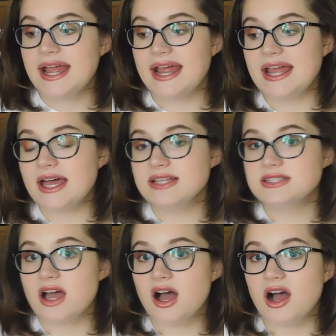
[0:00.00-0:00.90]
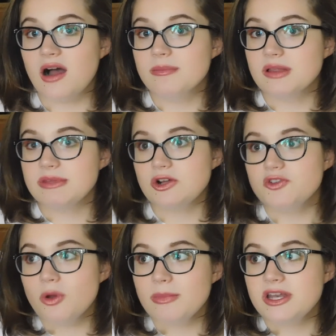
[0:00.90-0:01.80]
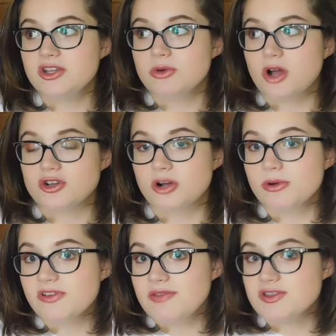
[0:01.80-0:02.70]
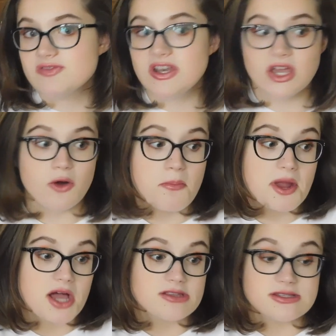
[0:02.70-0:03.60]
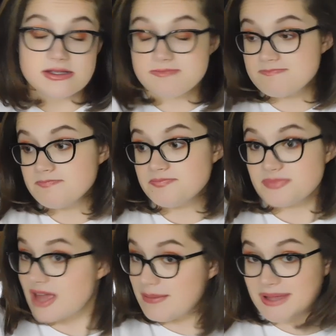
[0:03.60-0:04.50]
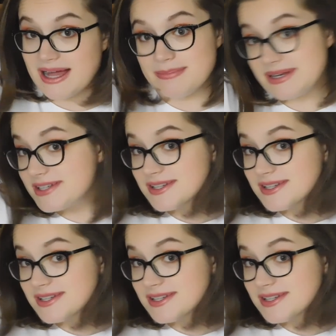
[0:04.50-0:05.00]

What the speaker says: And let me know if you want me to do an October favorites video, because I'd be happy to